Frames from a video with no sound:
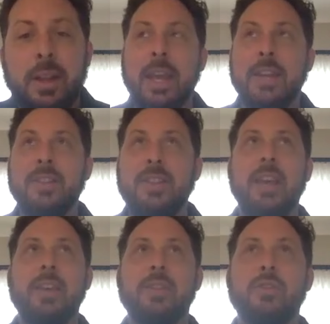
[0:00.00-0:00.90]
It can
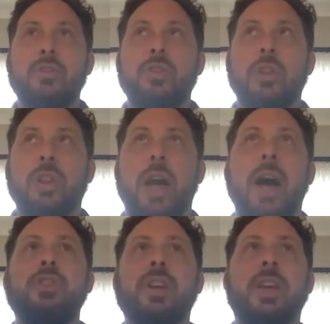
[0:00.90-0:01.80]
take the, the
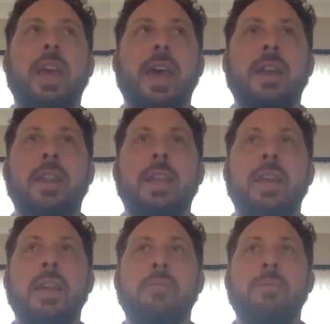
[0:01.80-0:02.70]
logic and
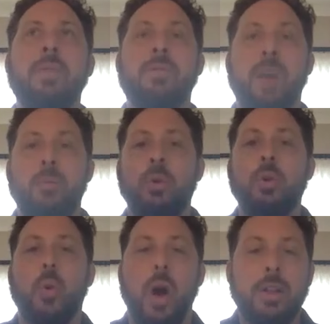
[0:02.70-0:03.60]
the ephemeral
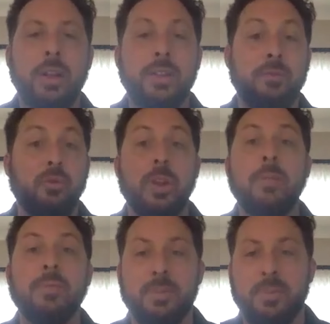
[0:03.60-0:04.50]
qualities of
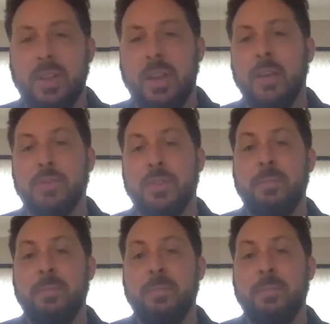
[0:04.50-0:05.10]
dreams themselves, the